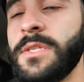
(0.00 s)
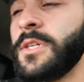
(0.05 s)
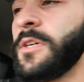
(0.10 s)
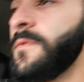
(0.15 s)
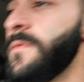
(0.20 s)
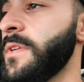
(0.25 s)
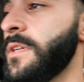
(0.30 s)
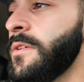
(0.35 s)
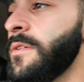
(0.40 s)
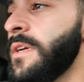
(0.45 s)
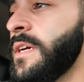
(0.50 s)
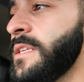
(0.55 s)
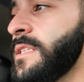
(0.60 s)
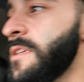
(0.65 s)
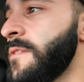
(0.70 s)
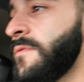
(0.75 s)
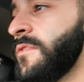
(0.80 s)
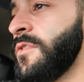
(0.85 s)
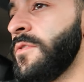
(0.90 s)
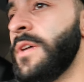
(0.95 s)
stuff. Like you
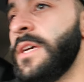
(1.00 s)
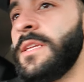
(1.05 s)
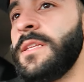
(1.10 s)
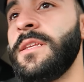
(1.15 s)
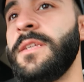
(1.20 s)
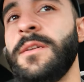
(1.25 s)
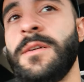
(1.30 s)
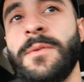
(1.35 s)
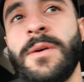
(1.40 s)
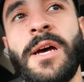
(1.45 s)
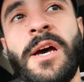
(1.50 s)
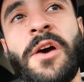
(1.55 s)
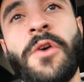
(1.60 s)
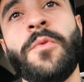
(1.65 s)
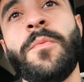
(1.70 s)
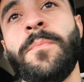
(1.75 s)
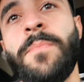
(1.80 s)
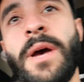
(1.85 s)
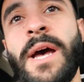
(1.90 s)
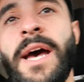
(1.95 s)
guys have no idea
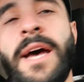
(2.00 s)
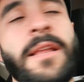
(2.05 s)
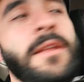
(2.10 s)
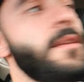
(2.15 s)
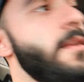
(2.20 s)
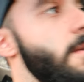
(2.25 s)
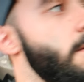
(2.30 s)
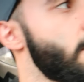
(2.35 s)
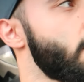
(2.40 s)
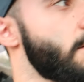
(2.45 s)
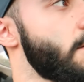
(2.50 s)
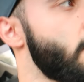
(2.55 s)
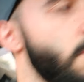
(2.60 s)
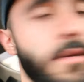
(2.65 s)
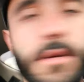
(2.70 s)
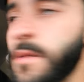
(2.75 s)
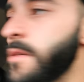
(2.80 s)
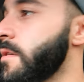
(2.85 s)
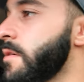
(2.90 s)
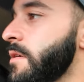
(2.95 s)
how bad
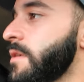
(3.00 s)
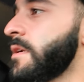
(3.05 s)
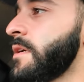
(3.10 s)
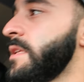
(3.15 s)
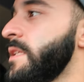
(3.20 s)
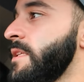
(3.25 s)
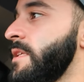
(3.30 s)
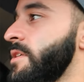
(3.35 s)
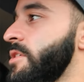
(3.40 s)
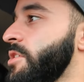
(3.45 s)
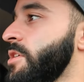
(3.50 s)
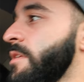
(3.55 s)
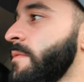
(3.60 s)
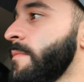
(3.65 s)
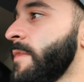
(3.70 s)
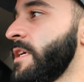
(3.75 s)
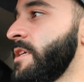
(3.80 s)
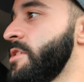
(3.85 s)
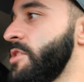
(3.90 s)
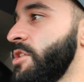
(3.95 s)

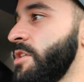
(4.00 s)
condition my